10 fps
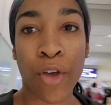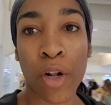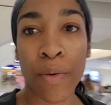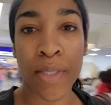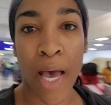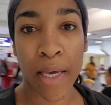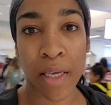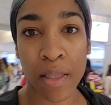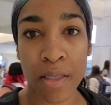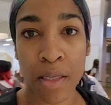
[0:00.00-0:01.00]
thought I was
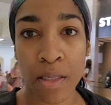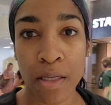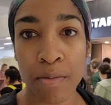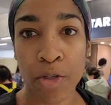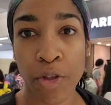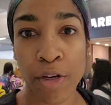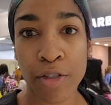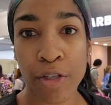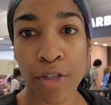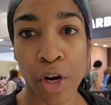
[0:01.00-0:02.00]
hacking the system, so
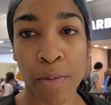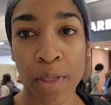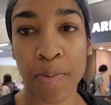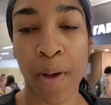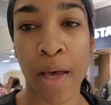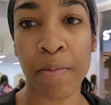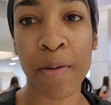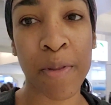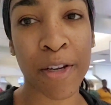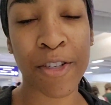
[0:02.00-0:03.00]
there's the Starbucks behind
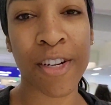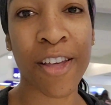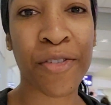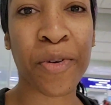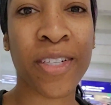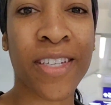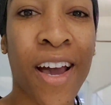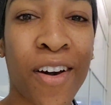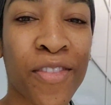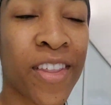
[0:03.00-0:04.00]
me, but there's another one
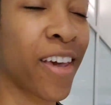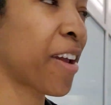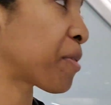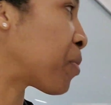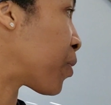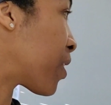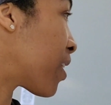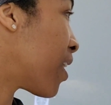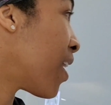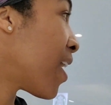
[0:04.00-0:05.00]
down the airport.
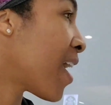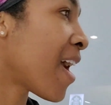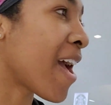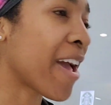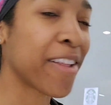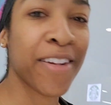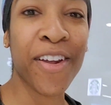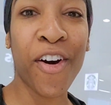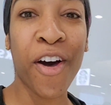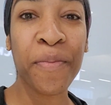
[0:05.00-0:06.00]
And
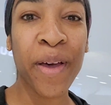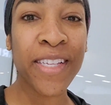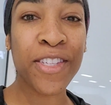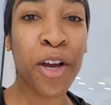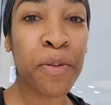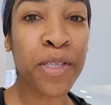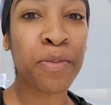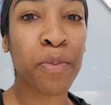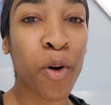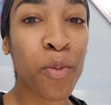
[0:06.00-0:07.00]
on my Starbucks
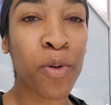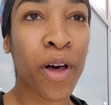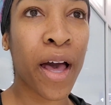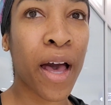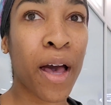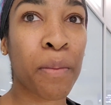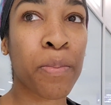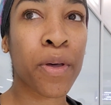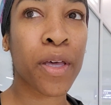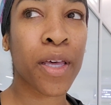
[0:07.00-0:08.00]
mobile app,
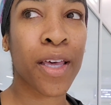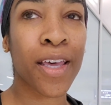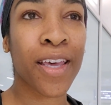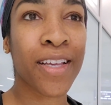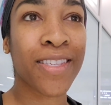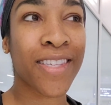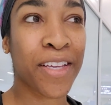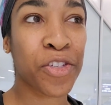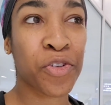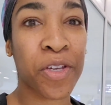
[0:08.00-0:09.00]
it
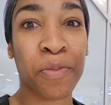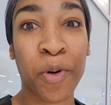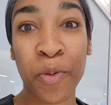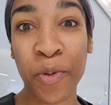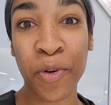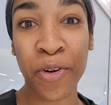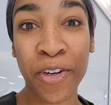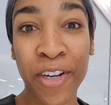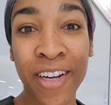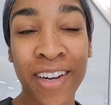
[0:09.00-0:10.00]
says you can mobile
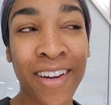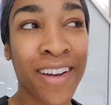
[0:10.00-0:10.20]
order.